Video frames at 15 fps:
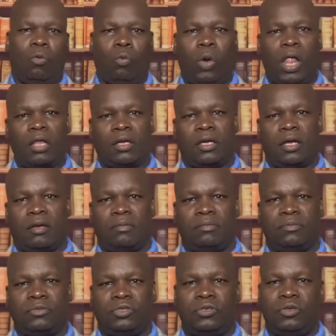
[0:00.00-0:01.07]
Welcome
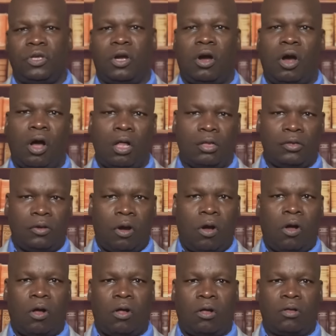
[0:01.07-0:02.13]
to the Hollowed
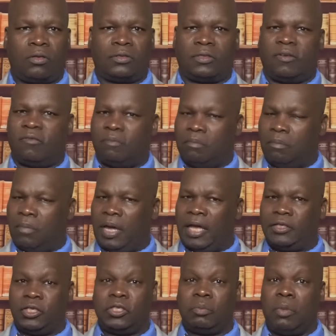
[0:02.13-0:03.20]
Halls of
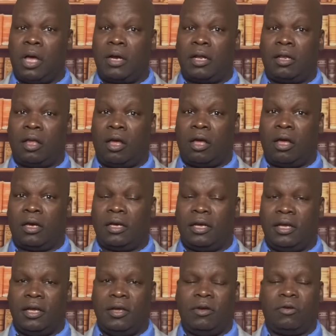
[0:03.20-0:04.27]
Magic's monologue,
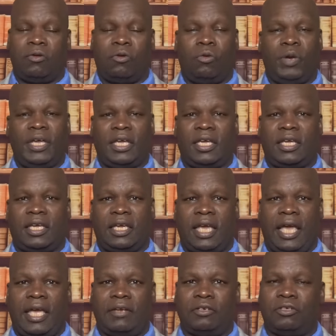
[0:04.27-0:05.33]
Quick
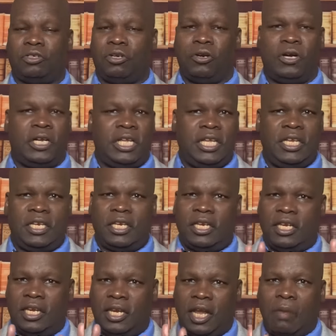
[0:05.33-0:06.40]
and Dirty
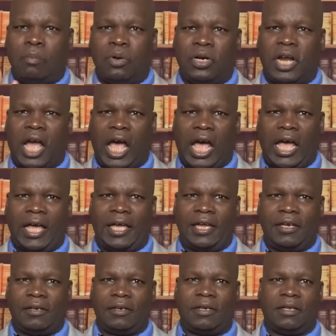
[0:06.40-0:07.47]
number
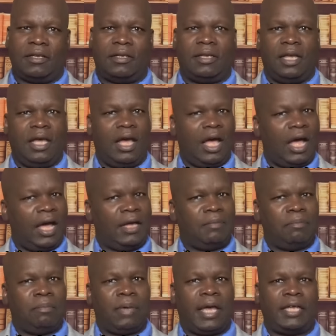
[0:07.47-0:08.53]
nine.
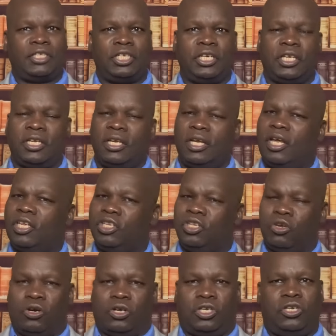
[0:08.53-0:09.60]
I'm Magic,
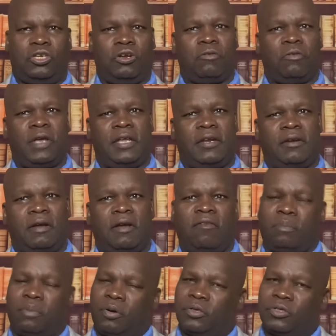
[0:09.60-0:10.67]
your curator of
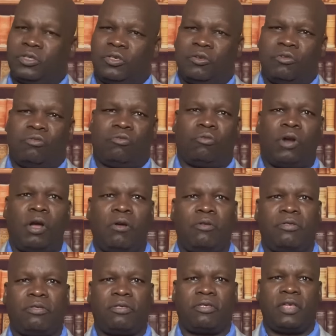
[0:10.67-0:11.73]
personal
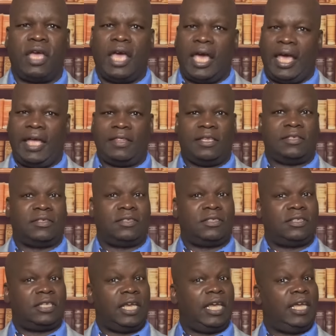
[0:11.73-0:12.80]
growth and the
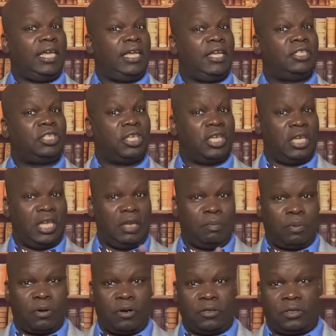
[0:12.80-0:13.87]
sage
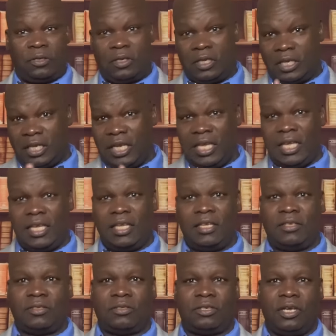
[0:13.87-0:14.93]
keeper to the
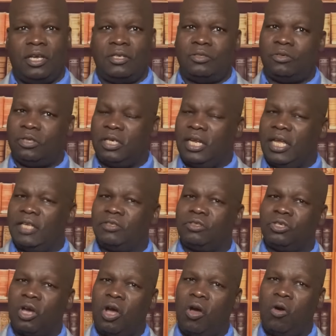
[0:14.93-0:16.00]
keys to today's
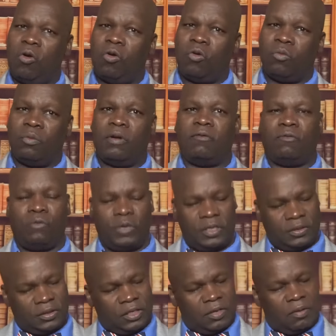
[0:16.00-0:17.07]
tome of
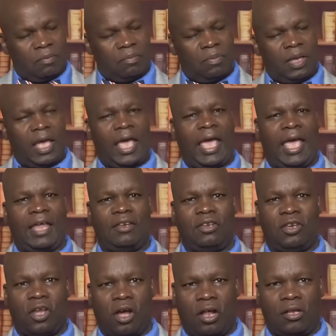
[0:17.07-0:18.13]
wisdom
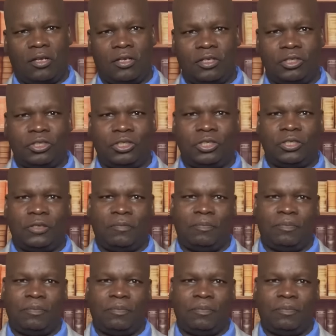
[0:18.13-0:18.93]
and knowledge.